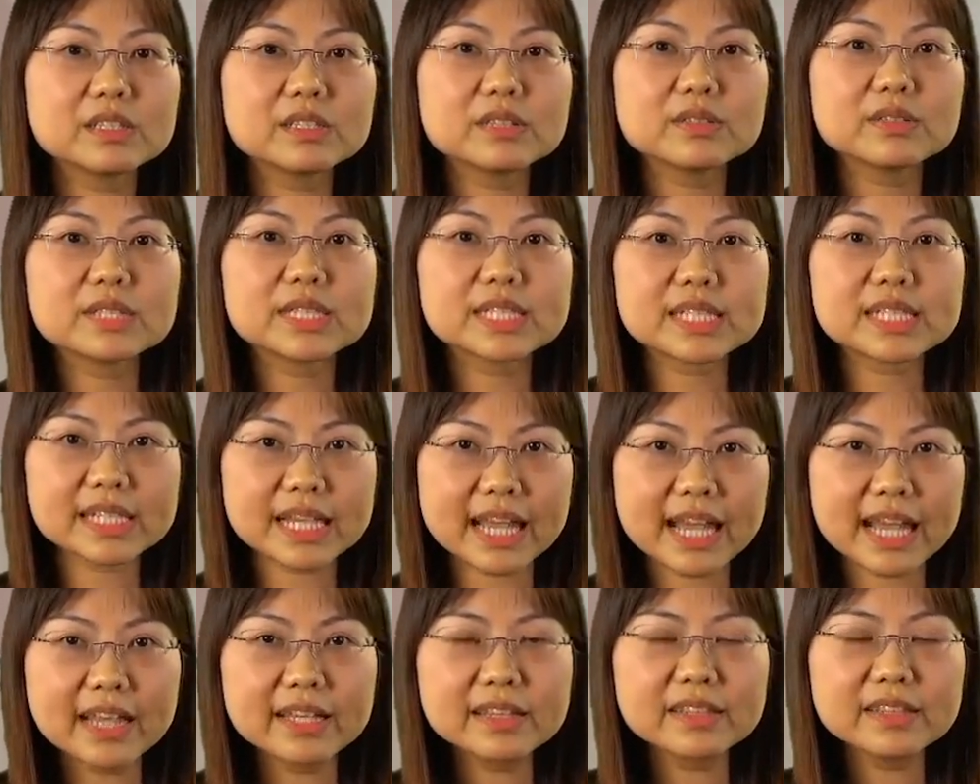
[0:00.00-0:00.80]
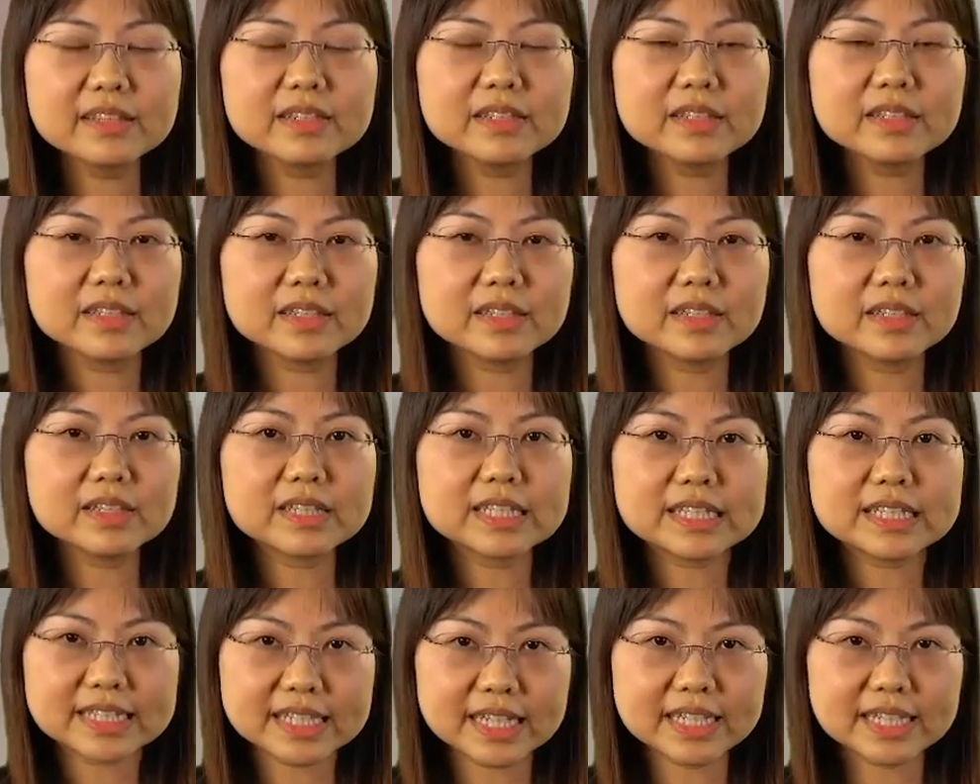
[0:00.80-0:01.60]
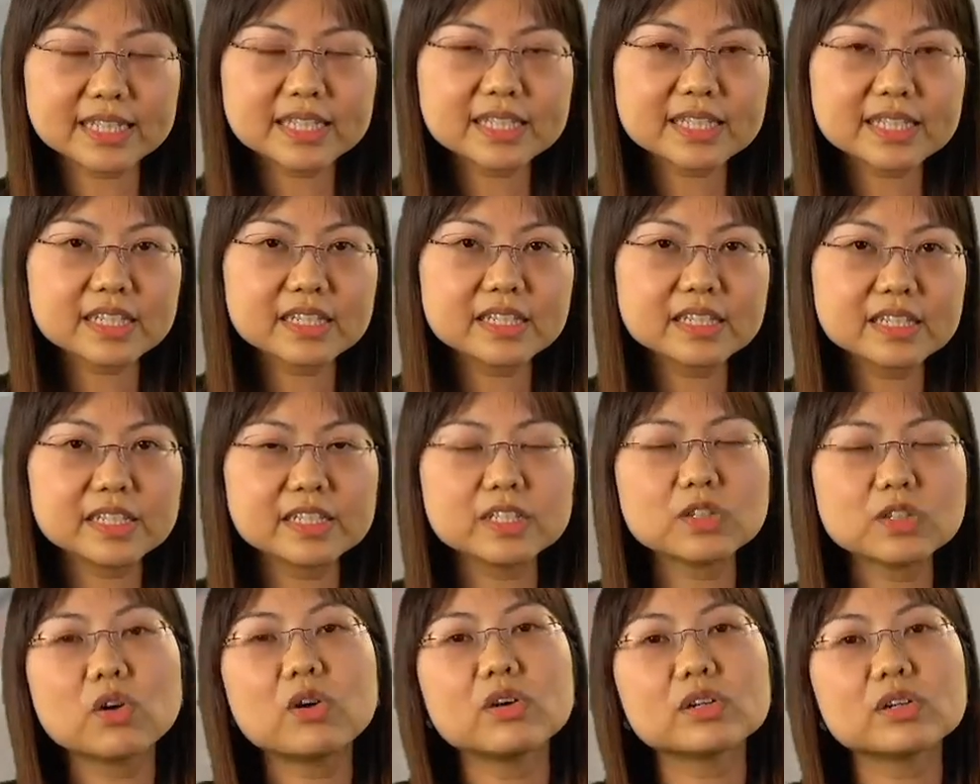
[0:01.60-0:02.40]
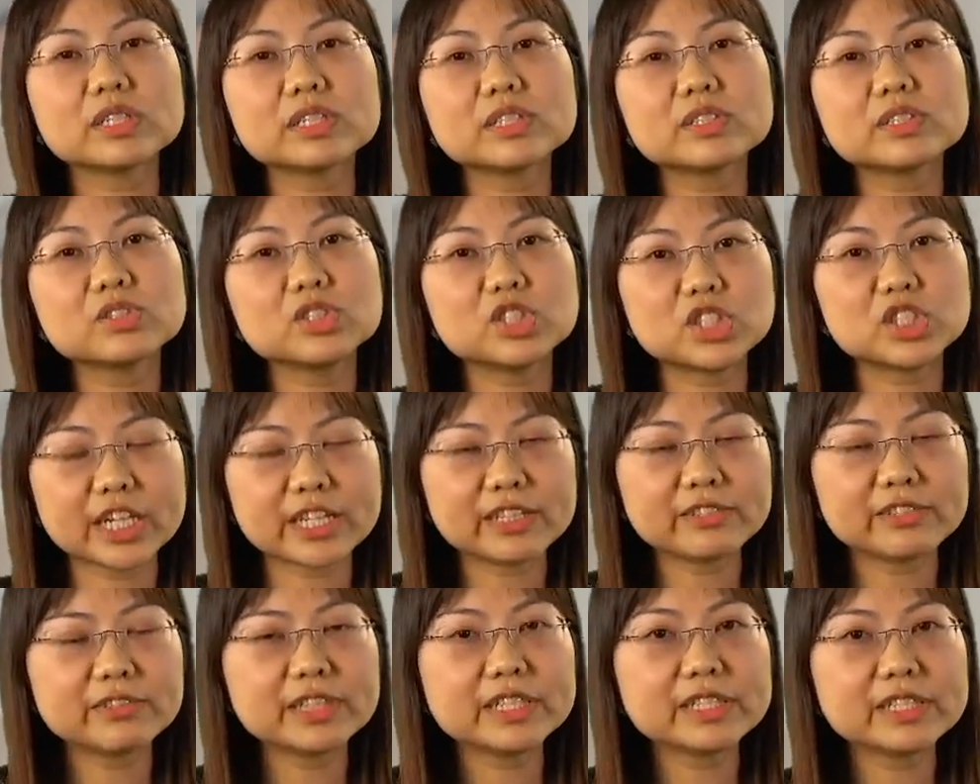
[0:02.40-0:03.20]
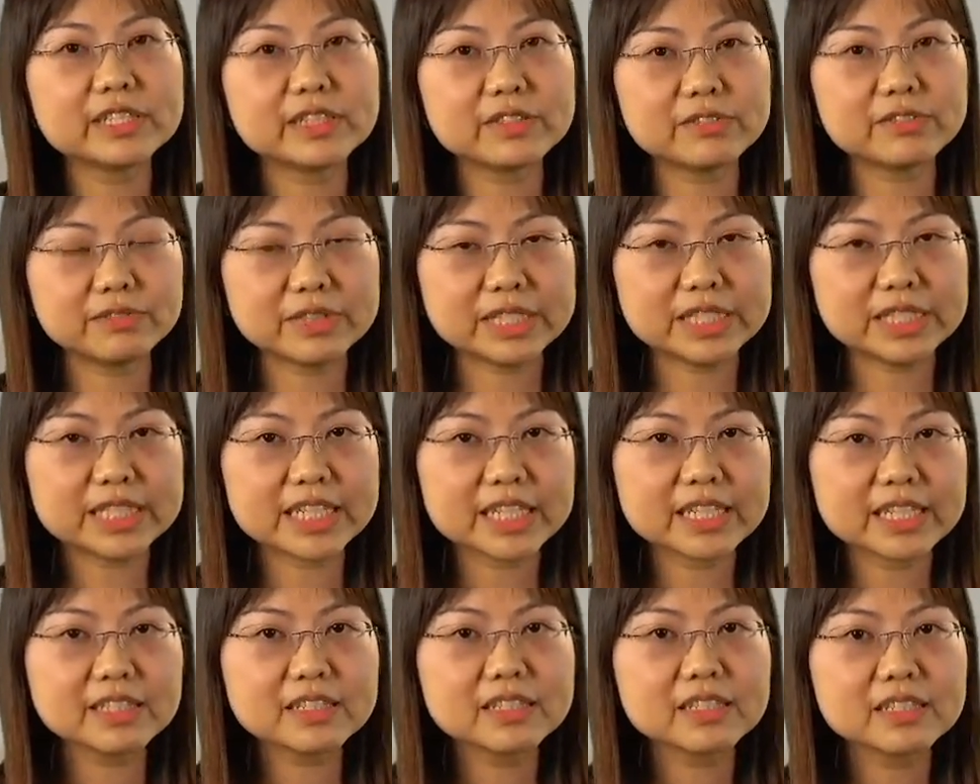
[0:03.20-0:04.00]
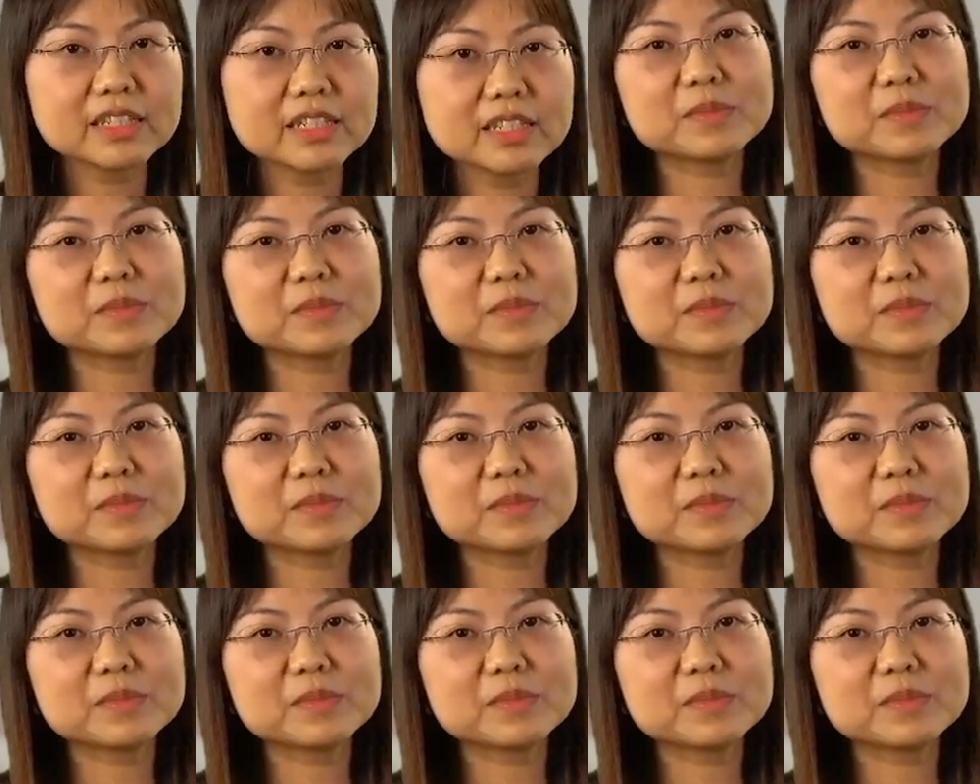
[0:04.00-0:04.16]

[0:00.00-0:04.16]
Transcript: to scan the sensor in order to generate a reading,